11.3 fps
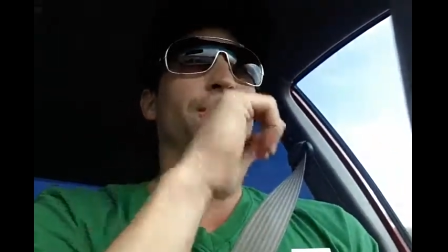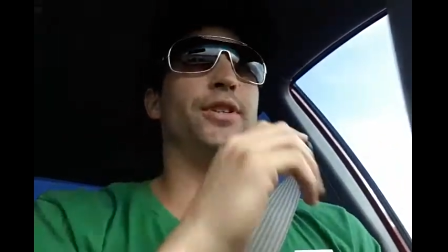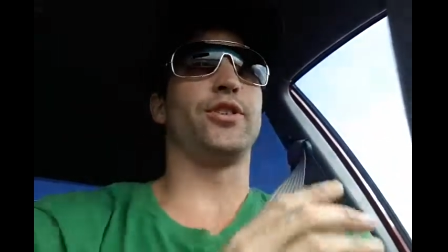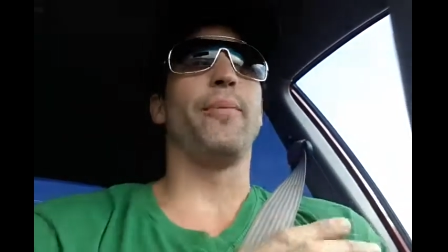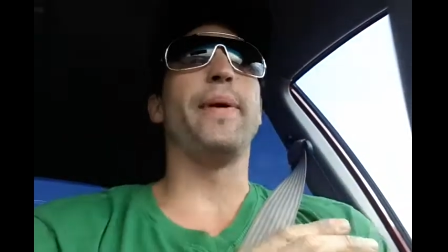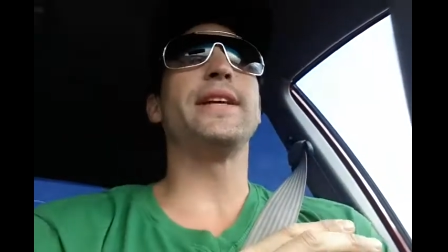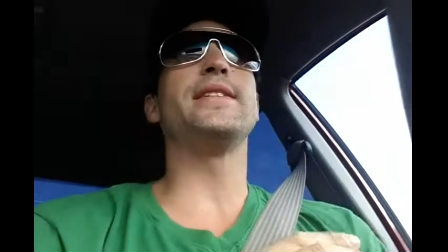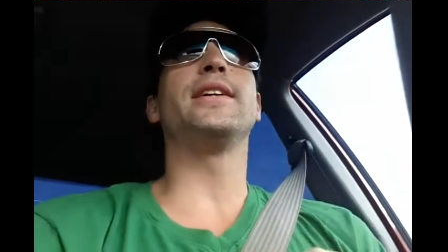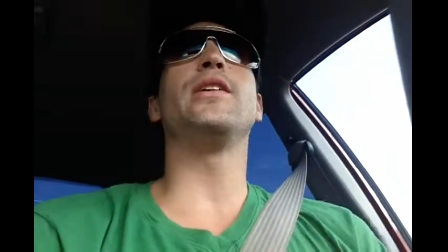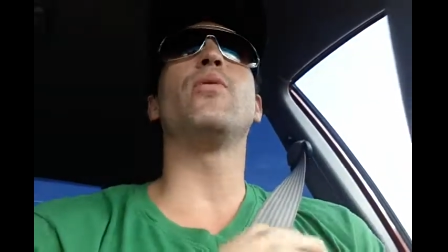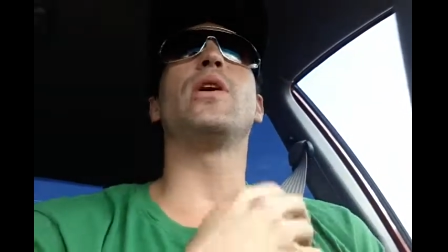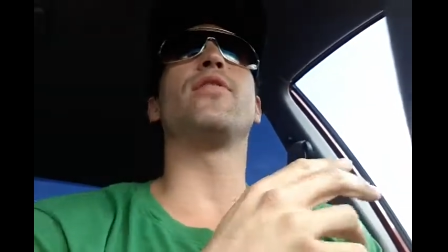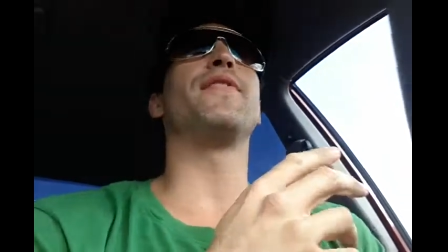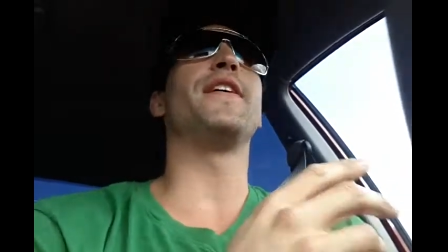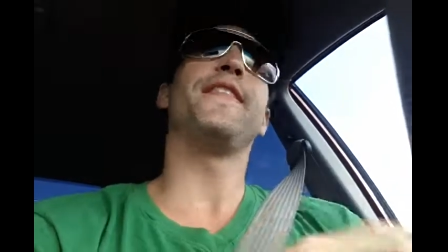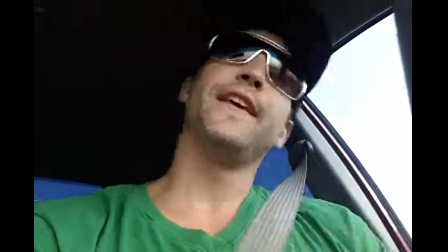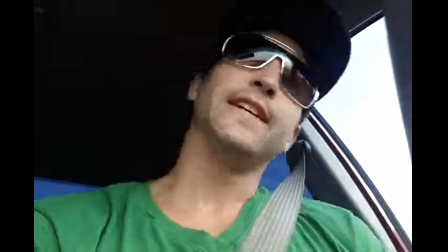So basically, one of
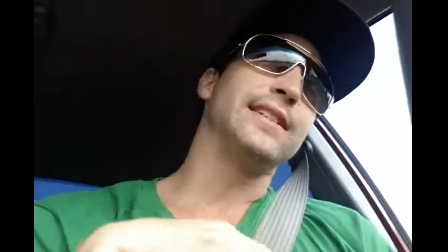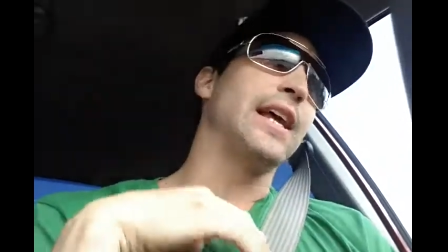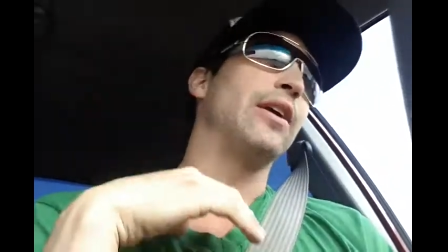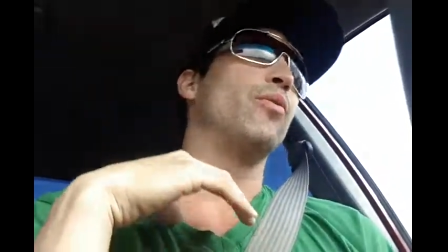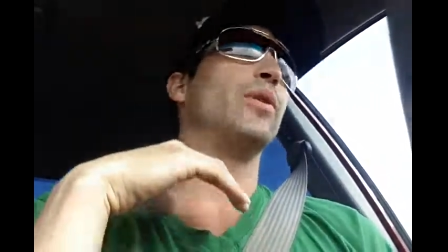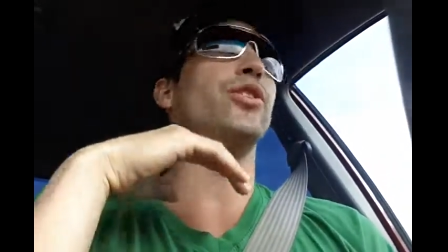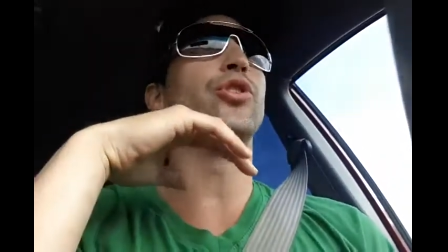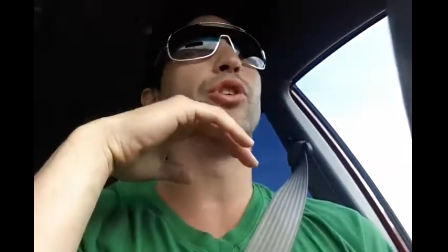the things, like when